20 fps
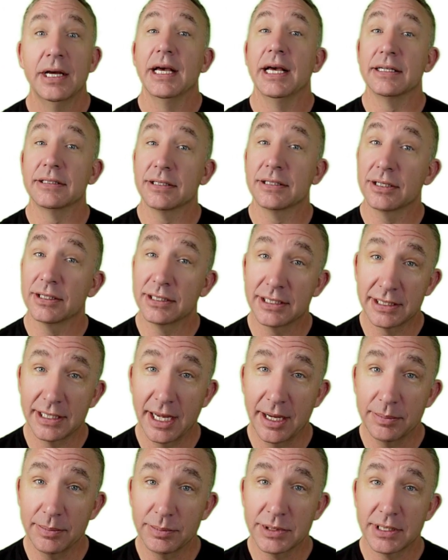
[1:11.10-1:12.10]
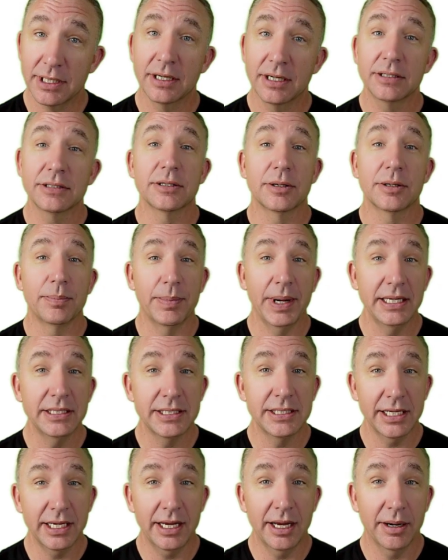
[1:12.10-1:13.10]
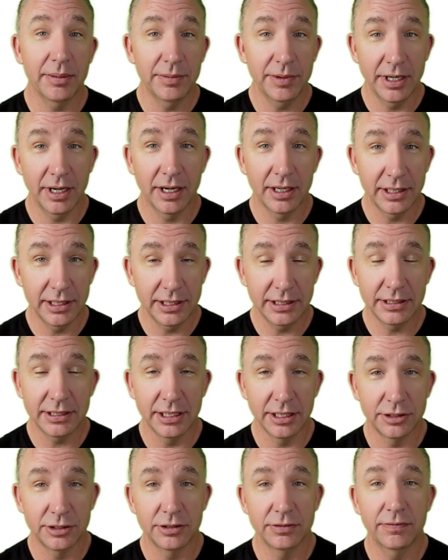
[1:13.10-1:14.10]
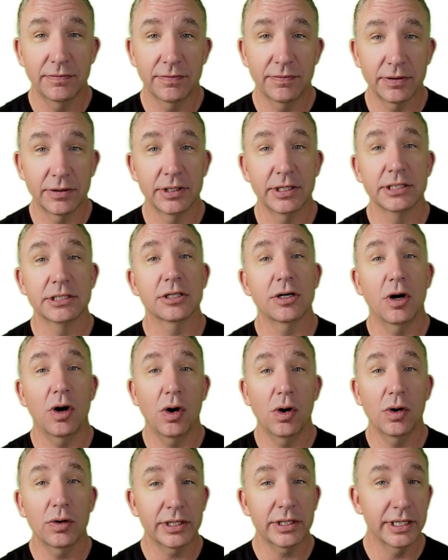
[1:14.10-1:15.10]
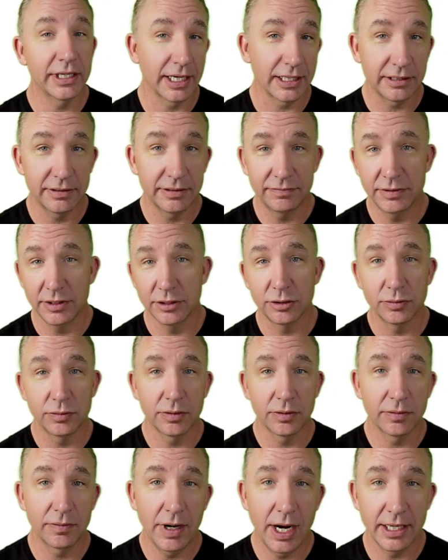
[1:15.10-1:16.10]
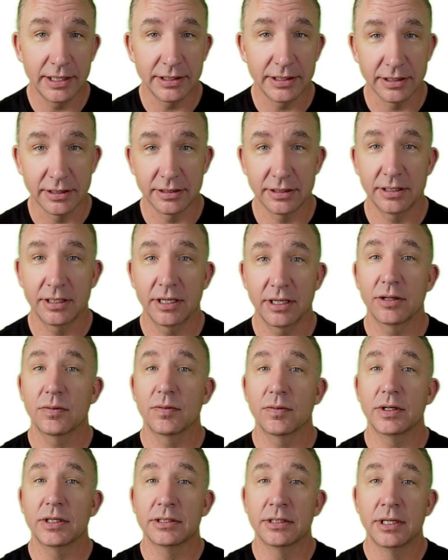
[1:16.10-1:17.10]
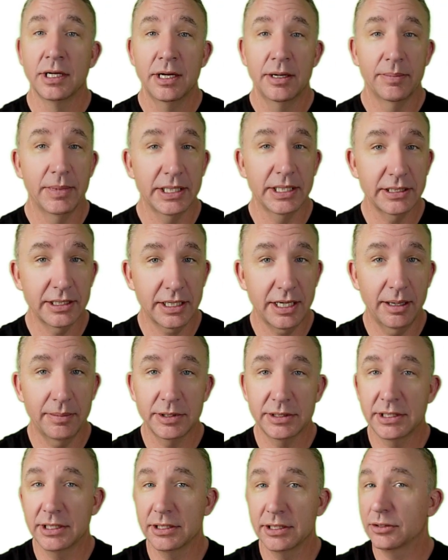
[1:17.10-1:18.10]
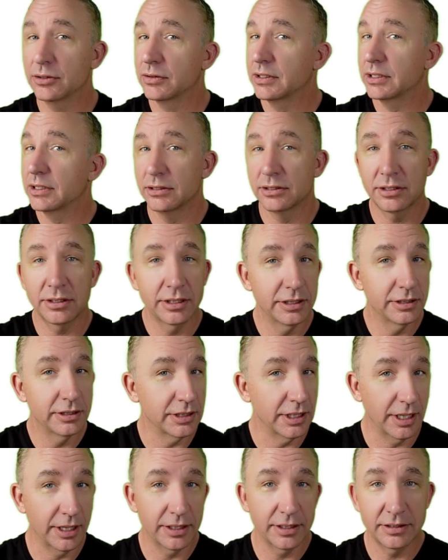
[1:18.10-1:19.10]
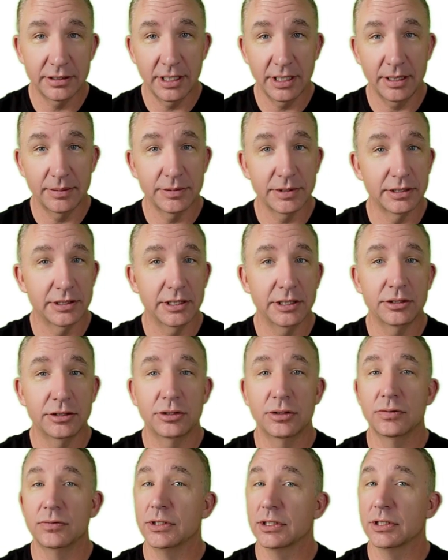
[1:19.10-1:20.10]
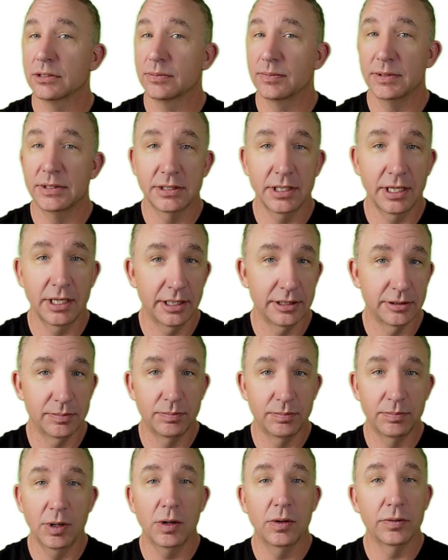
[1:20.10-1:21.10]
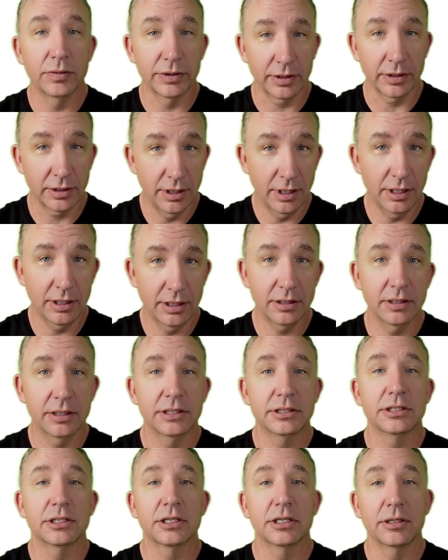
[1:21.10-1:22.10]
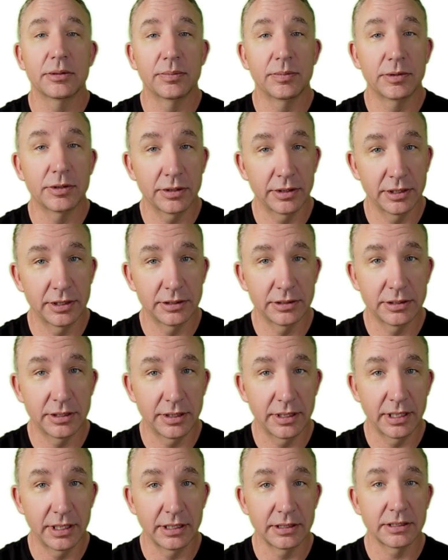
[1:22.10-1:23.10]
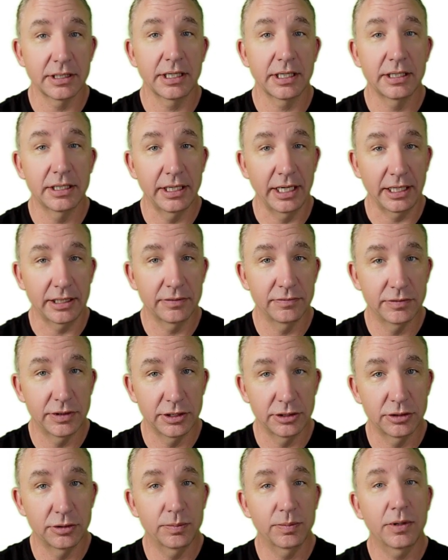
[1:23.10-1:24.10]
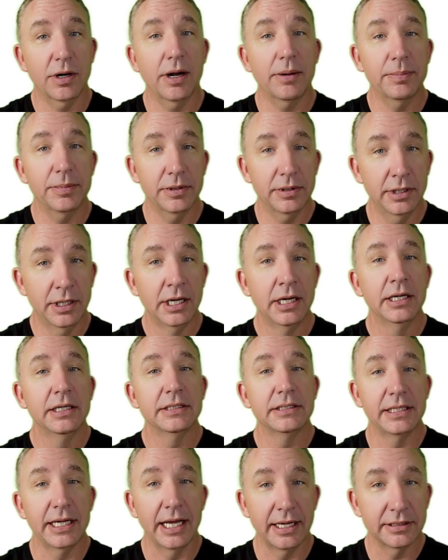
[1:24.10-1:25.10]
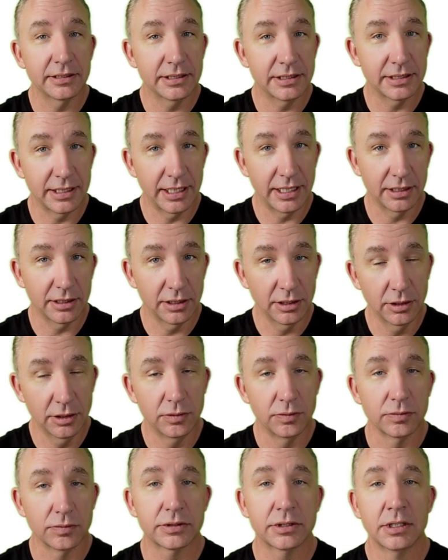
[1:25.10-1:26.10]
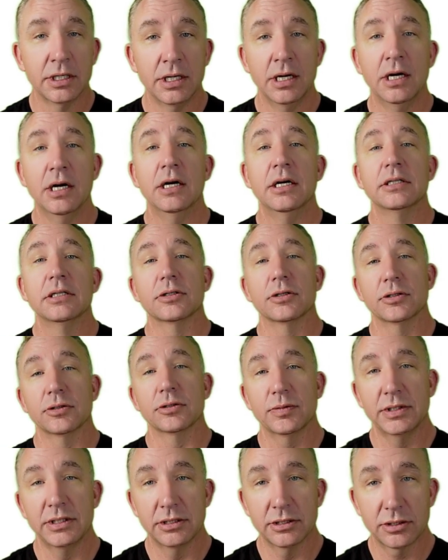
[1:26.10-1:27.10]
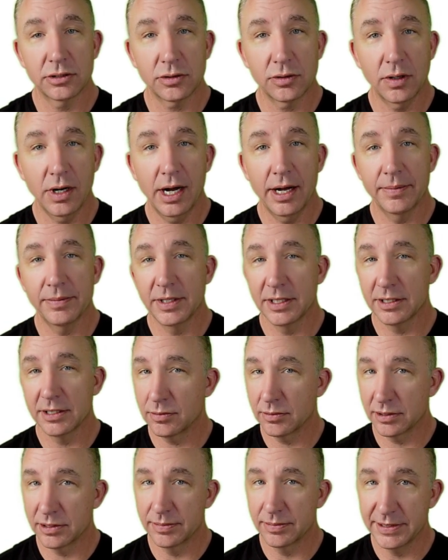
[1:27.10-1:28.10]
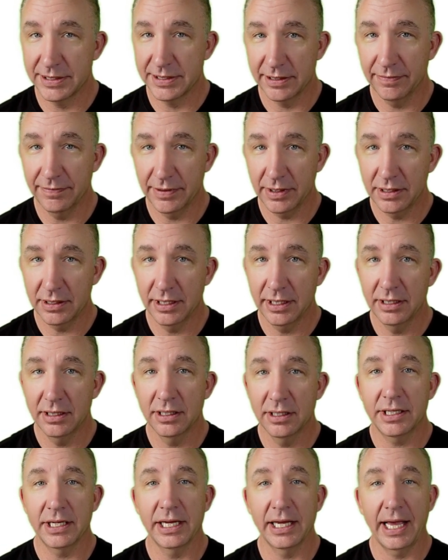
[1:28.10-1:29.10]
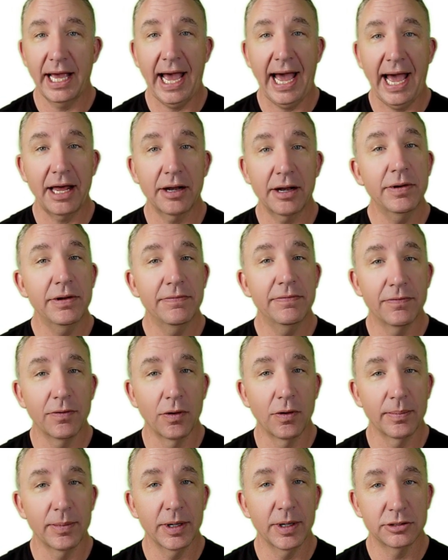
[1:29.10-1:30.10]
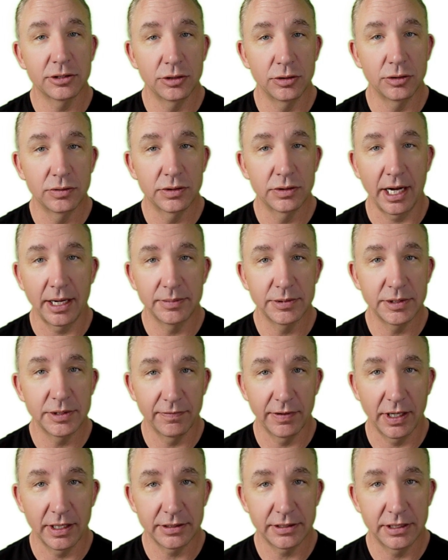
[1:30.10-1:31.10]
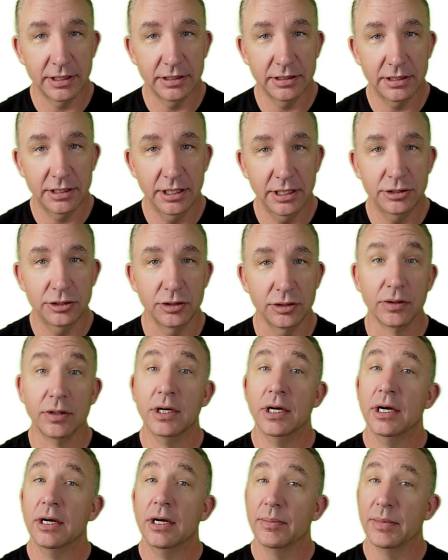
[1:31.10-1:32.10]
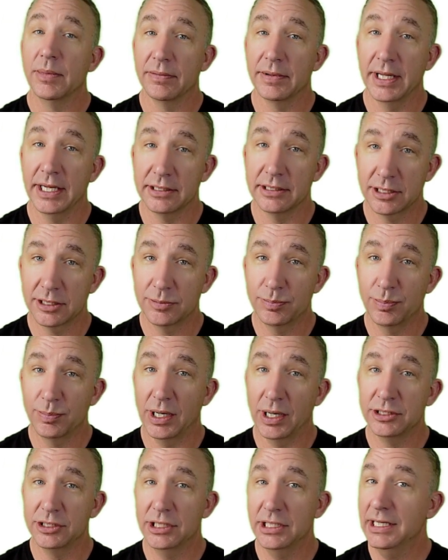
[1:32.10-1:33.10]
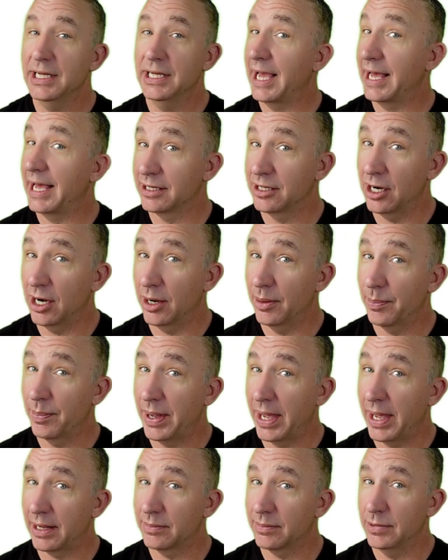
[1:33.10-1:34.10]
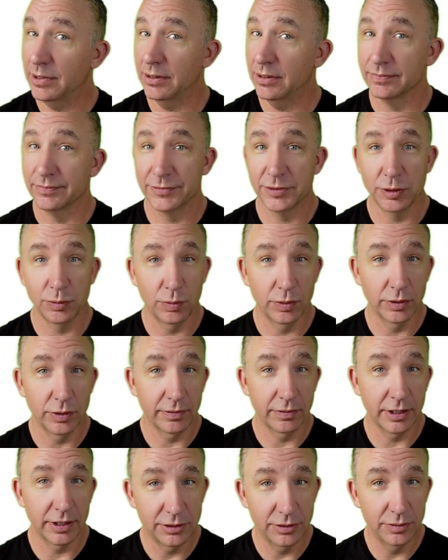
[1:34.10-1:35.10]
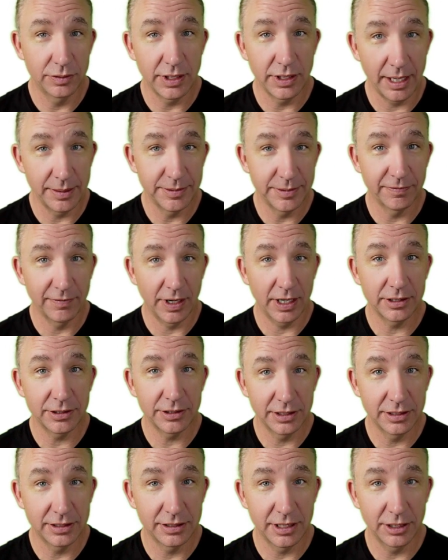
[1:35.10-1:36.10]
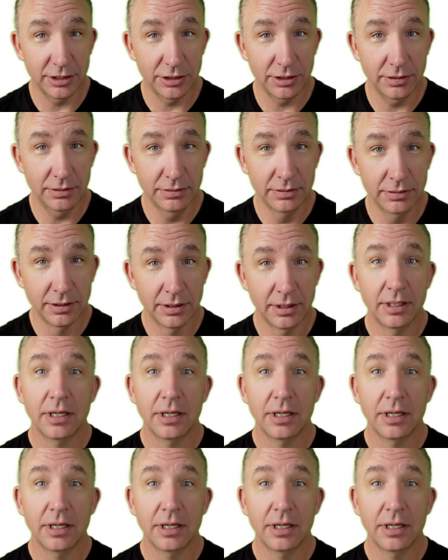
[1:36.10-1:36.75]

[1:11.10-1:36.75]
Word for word: It's our stem cells, our basic embryonic tissue for which all connective tissue arises. In other words, mesenchymal tissue can turn into other types of tissue just besides bone or cartilage. It could turn into things like connective tissue proper, dense, and loose. So as we describe this, we're specifically looking how do we form our two types of osseous tissue. Remember, that's spongy and compact bone. So what are our two types of osseous tissue?